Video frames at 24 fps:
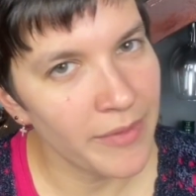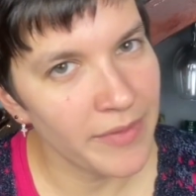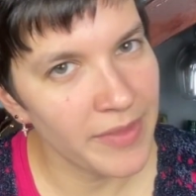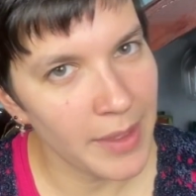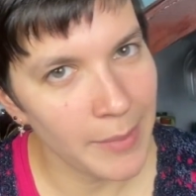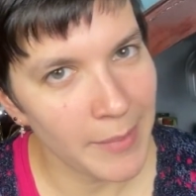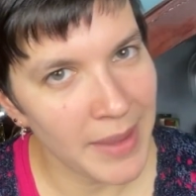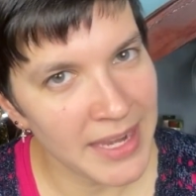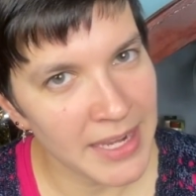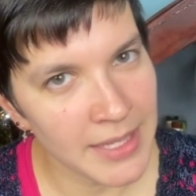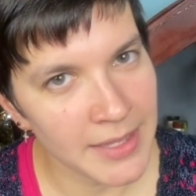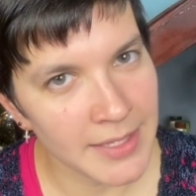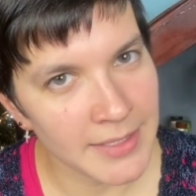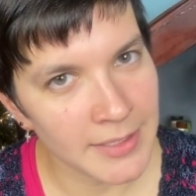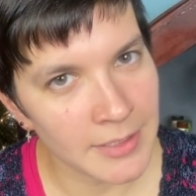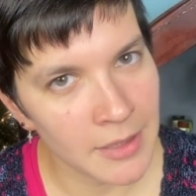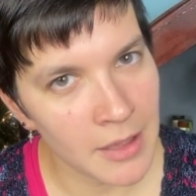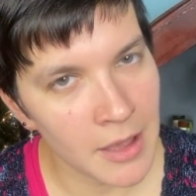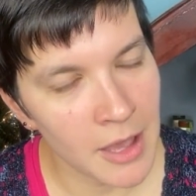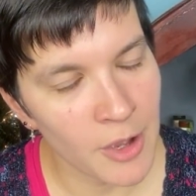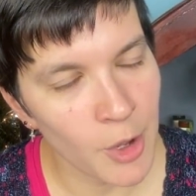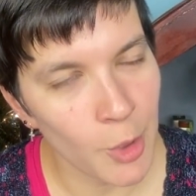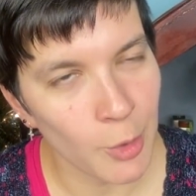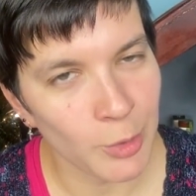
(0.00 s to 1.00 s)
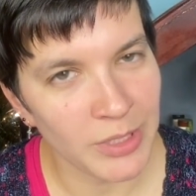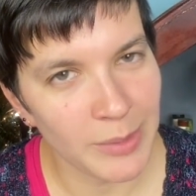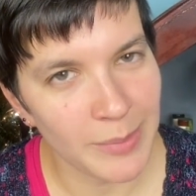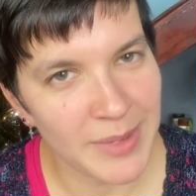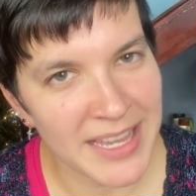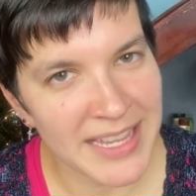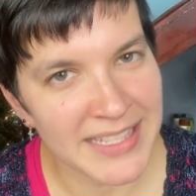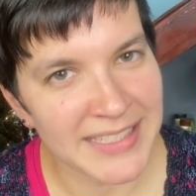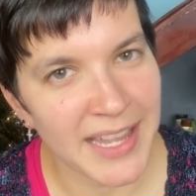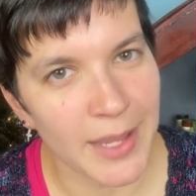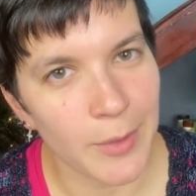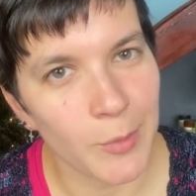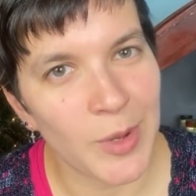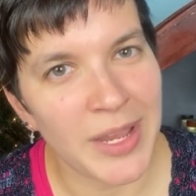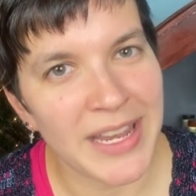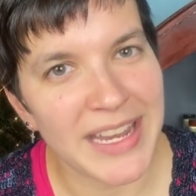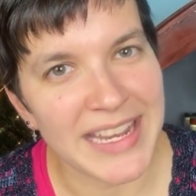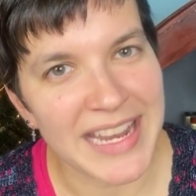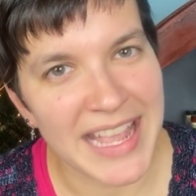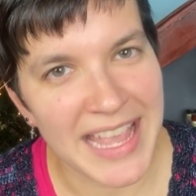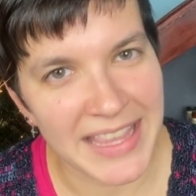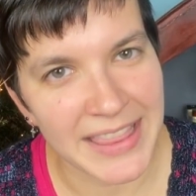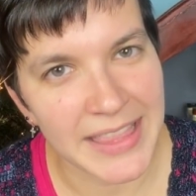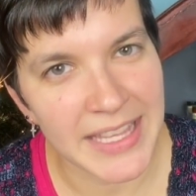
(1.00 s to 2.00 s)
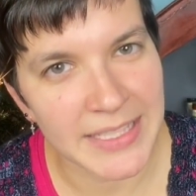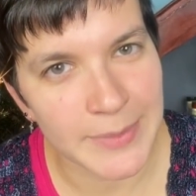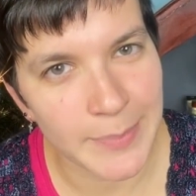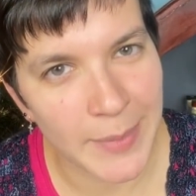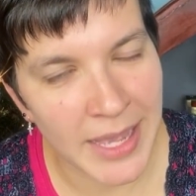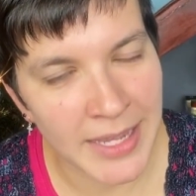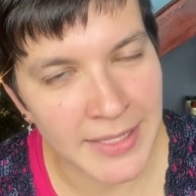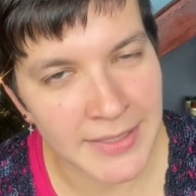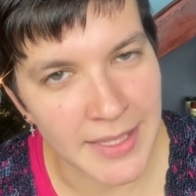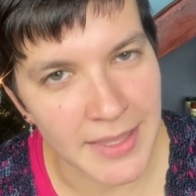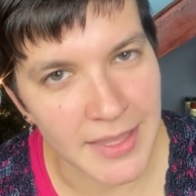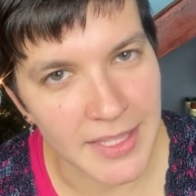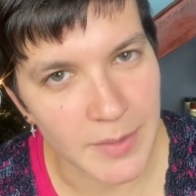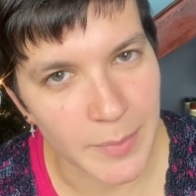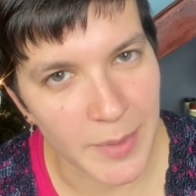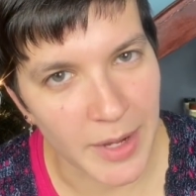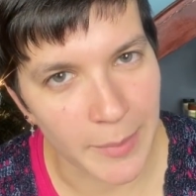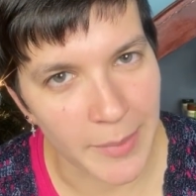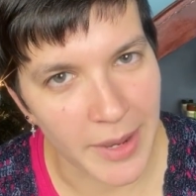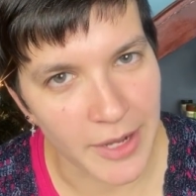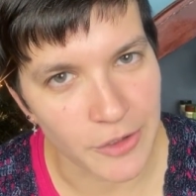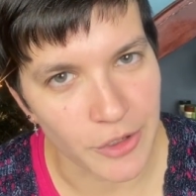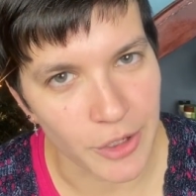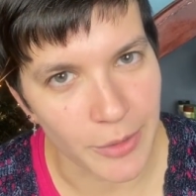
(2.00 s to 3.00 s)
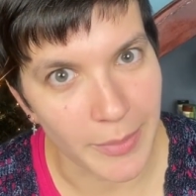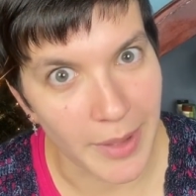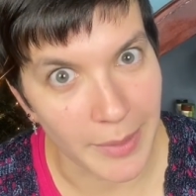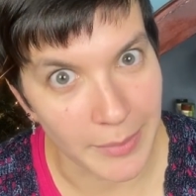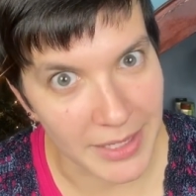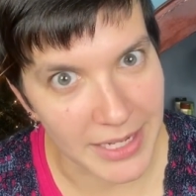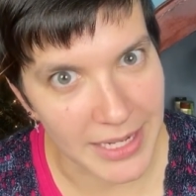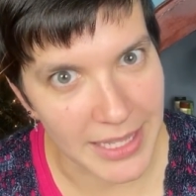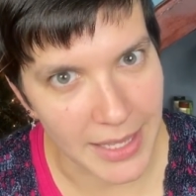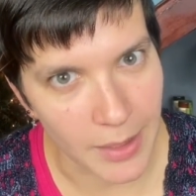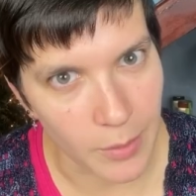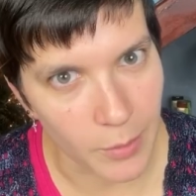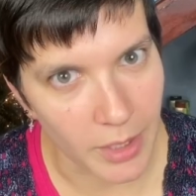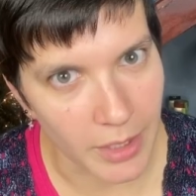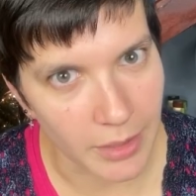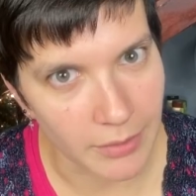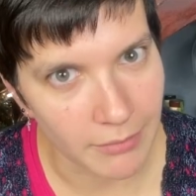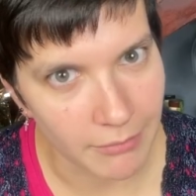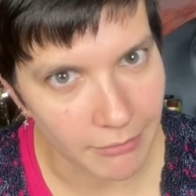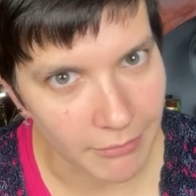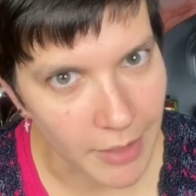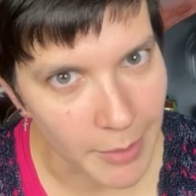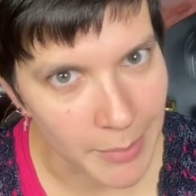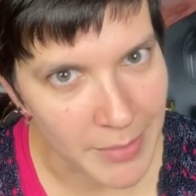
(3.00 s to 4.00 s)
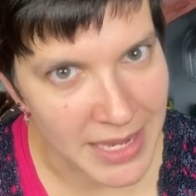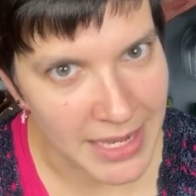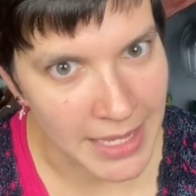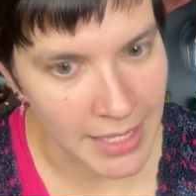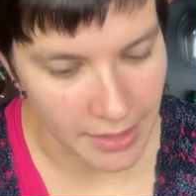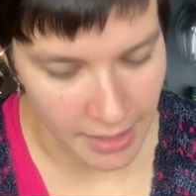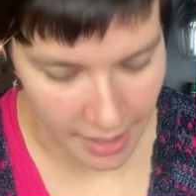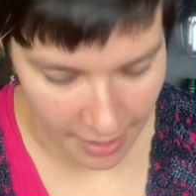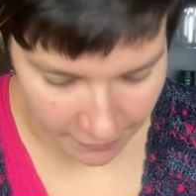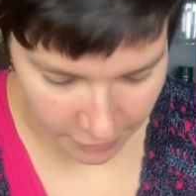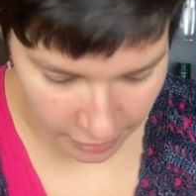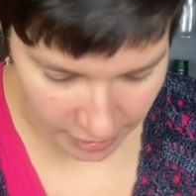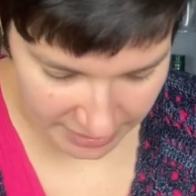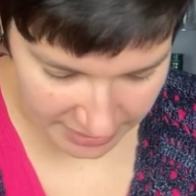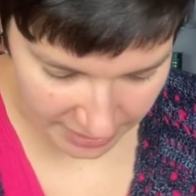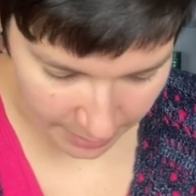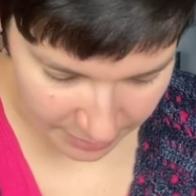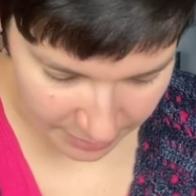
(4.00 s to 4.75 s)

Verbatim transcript: have they made it this long? Only because I went and hid this box in the spare bedroom. I'm gonna eat one immediately after this